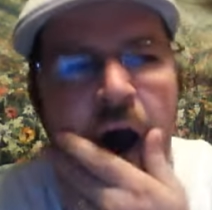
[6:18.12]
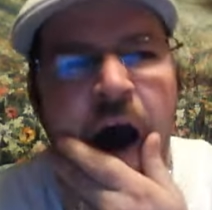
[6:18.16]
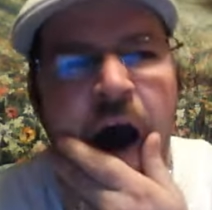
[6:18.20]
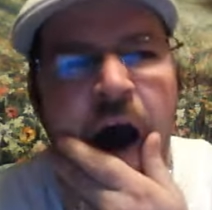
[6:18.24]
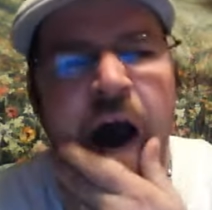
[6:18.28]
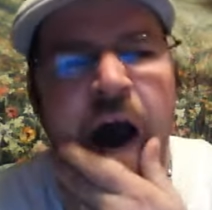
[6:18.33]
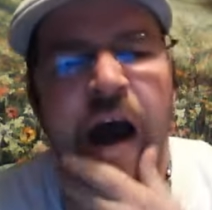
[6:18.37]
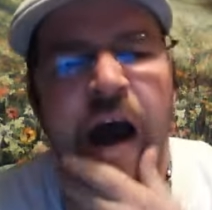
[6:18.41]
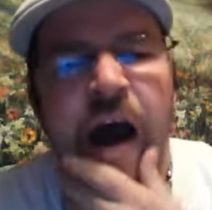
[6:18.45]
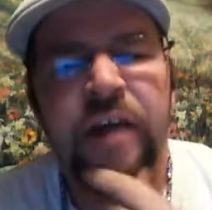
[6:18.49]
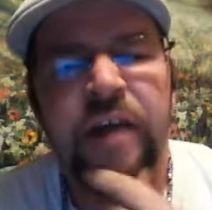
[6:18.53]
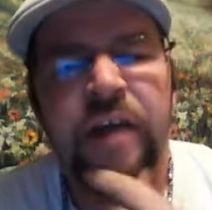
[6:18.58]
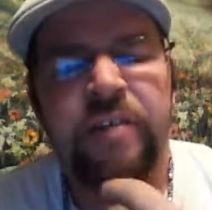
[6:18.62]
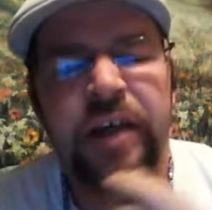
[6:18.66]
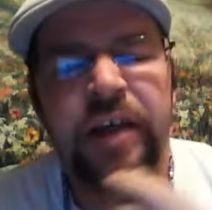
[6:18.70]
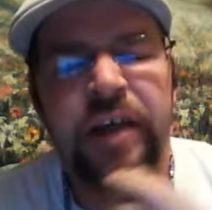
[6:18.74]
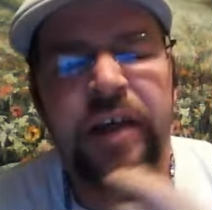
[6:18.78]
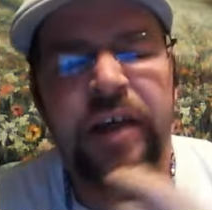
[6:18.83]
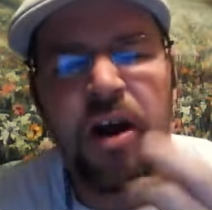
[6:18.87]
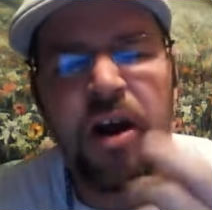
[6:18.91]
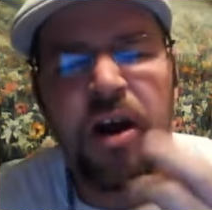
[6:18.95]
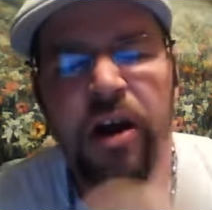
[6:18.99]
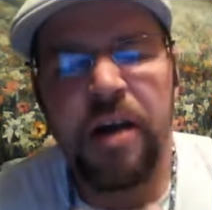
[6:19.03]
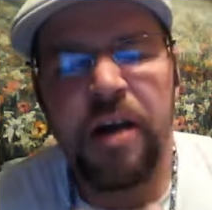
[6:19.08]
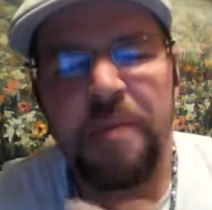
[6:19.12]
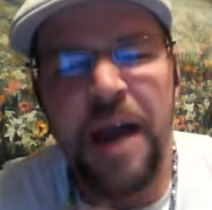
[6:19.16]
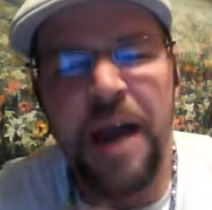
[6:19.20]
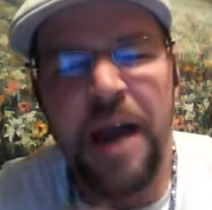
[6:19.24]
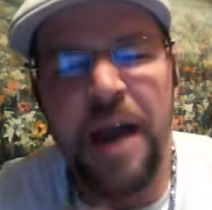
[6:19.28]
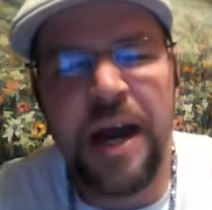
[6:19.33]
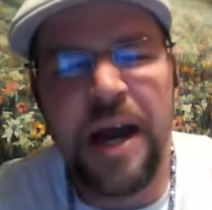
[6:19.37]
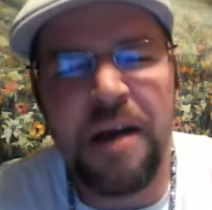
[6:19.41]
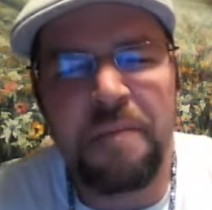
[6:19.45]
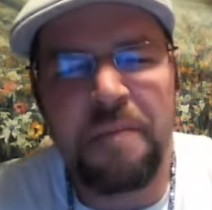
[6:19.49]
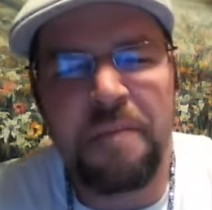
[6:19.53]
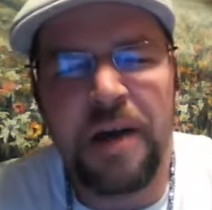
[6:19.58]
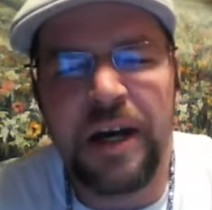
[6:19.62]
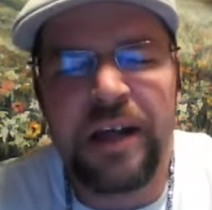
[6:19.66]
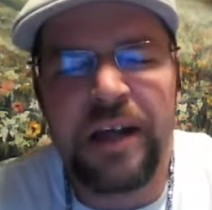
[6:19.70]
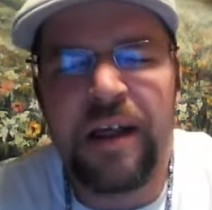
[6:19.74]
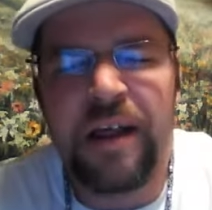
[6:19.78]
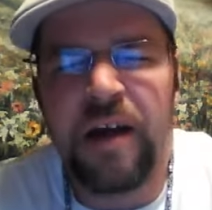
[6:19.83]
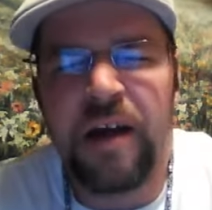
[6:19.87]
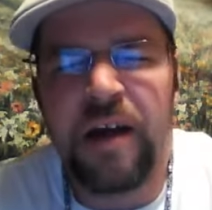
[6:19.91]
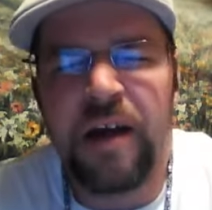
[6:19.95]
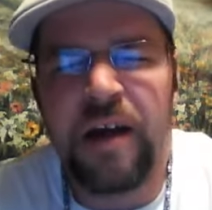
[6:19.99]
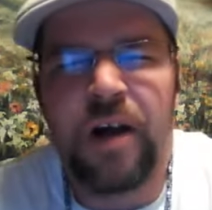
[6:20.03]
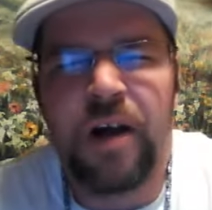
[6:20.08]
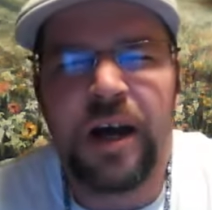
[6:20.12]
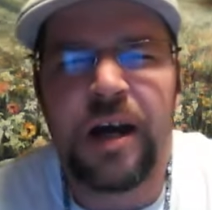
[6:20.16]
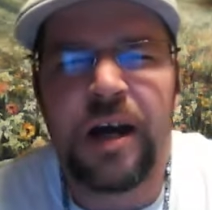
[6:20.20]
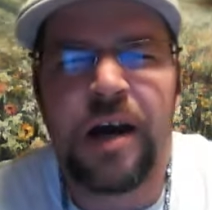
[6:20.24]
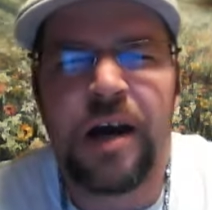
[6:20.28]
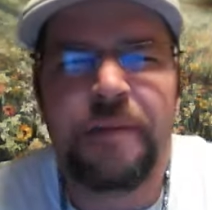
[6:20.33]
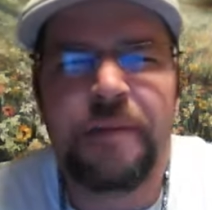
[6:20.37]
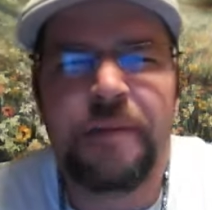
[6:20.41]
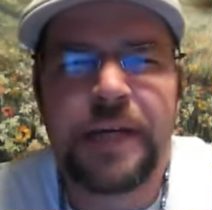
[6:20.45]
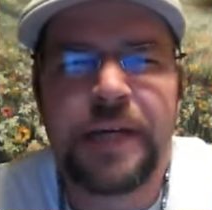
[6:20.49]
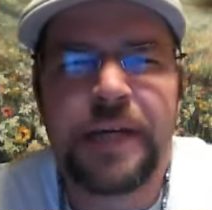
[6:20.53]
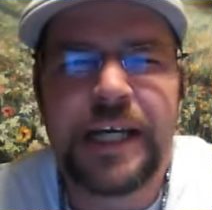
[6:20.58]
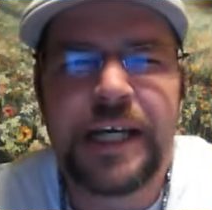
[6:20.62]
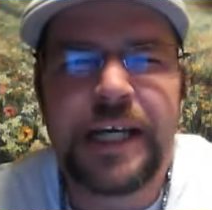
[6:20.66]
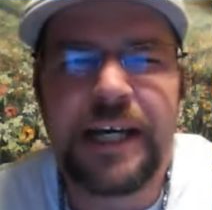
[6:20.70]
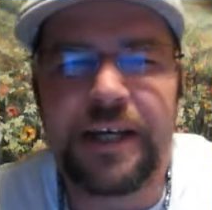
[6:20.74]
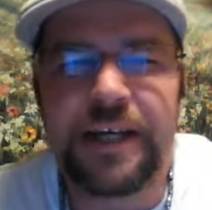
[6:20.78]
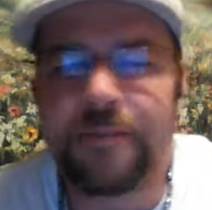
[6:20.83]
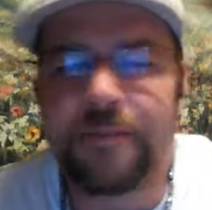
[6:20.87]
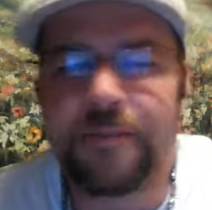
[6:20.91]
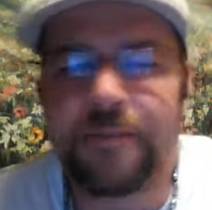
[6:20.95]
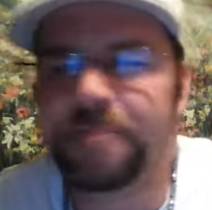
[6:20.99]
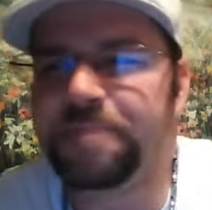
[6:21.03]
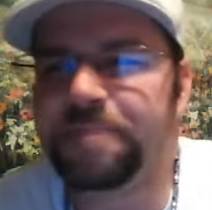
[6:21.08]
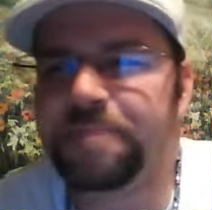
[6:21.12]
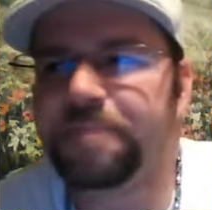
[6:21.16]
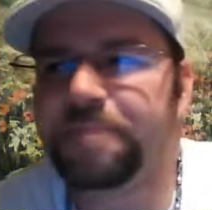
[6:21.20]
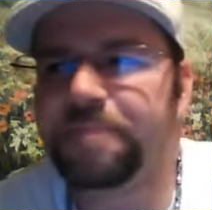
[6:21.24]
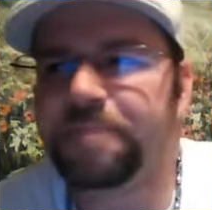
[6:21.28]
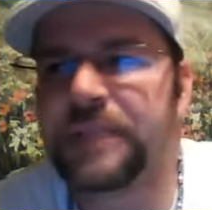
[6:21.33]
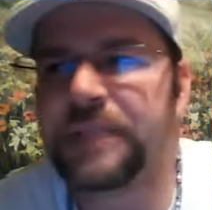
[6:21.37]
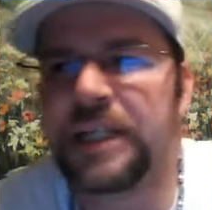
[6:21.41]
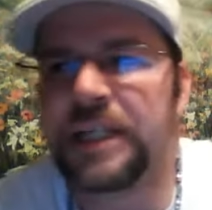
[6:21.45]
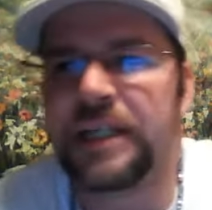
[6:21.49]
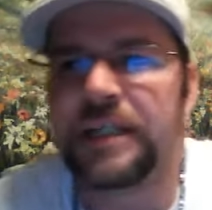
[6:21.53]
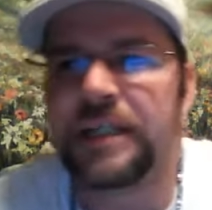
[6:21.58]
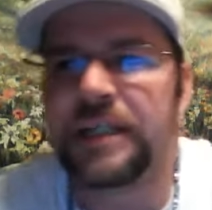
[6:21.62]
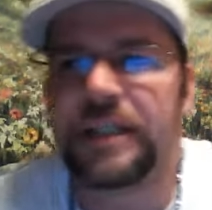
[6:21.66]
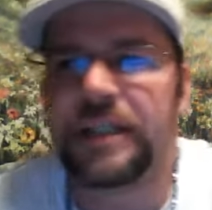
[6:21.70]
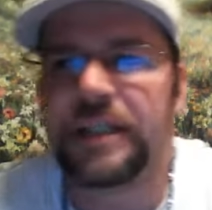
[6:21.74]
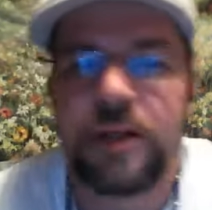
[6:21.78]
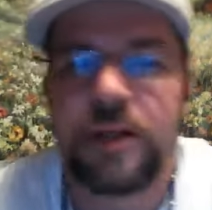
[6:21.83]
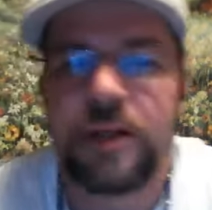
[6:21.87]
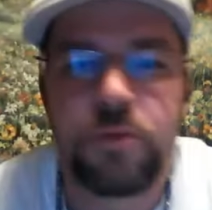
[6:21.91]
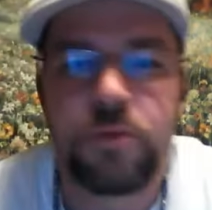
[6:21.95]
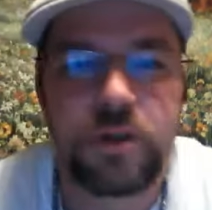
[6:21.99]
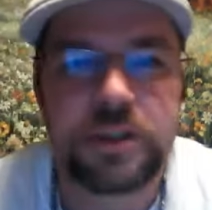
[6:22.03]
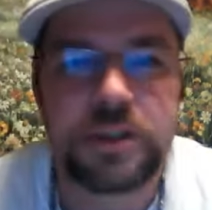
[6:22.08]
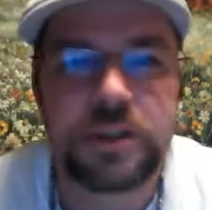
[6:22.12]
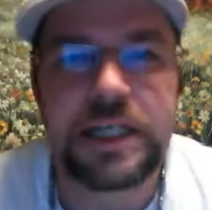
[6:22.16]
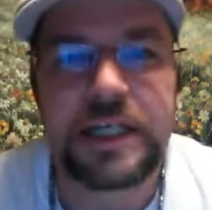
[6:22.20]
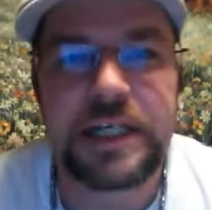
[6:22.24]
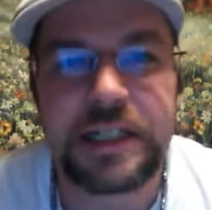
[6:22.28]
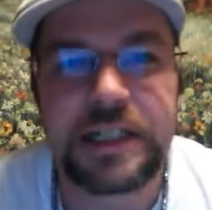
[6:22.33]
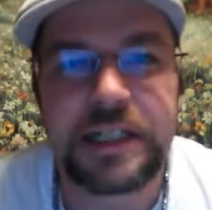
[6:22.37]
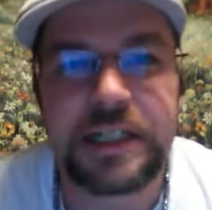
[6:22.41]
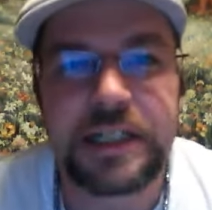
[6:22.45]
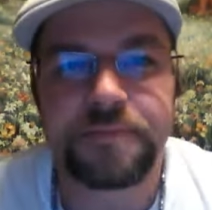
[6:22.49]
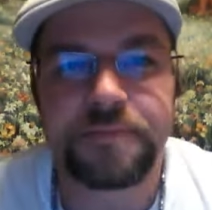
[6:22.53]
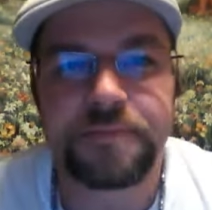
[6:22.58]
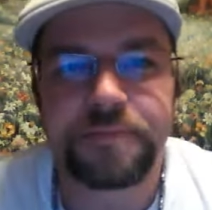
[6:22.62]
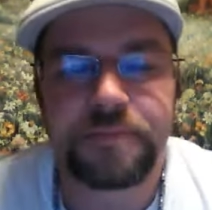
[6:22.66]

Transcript: And if they know you're making money, they want to come and get it, and they will take it.